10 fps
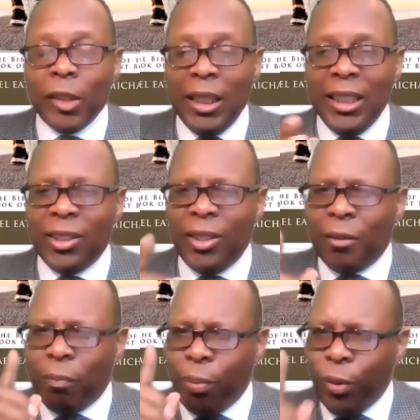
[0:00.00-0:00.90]
he's going
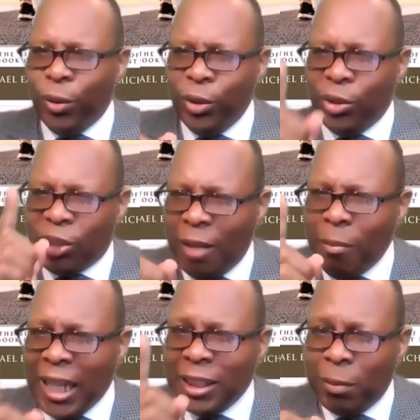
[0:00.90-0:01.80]
to prune you.
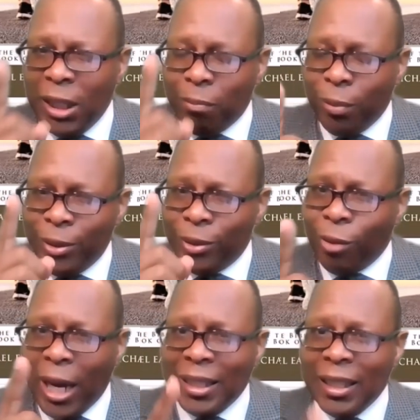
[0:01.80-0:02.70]
Somebody's being pruned
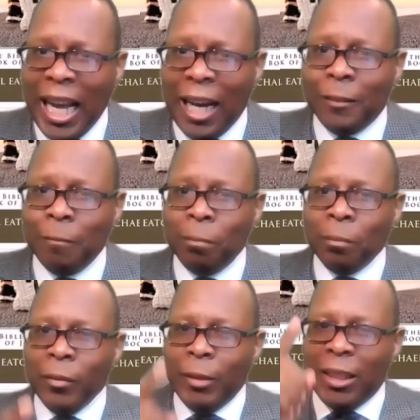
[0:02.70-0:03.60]
right now
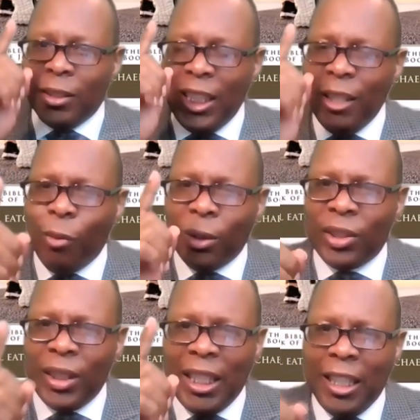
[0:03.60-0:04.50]
because he
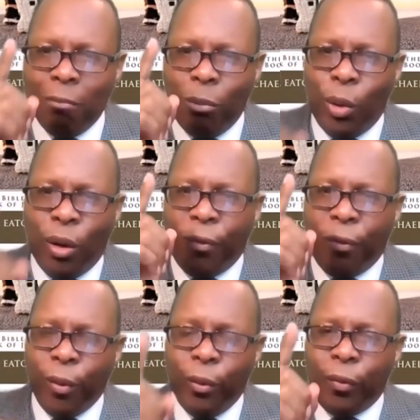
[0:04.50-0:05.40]
wants to get more
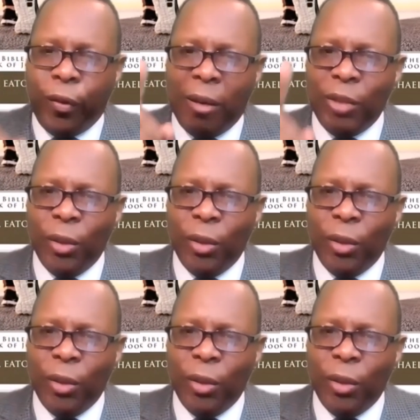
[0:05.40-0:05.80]
fruit from